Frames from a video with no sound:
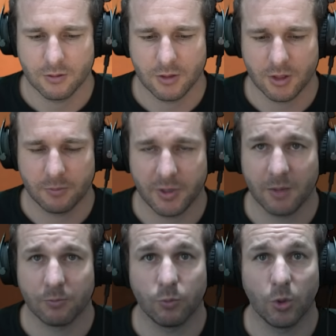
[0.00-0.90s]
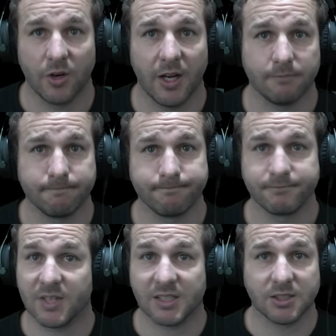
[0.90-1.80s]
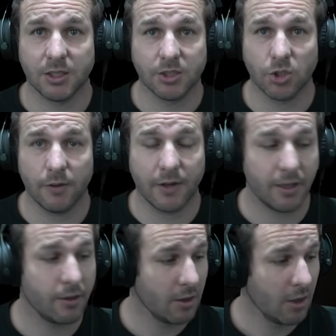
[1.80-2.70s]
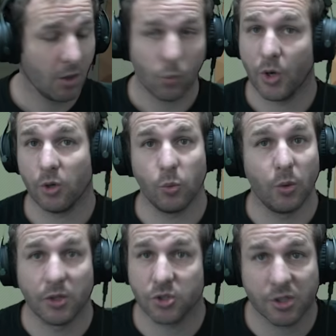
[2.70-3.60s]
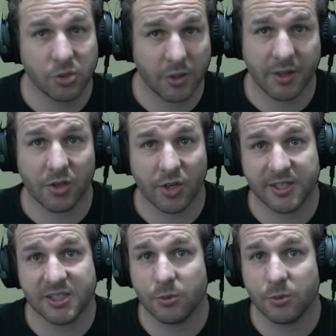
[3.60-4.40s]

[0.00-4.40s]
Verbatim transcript: And bam, we're out. That's the entire raid. We weren't trying to do anything crazy.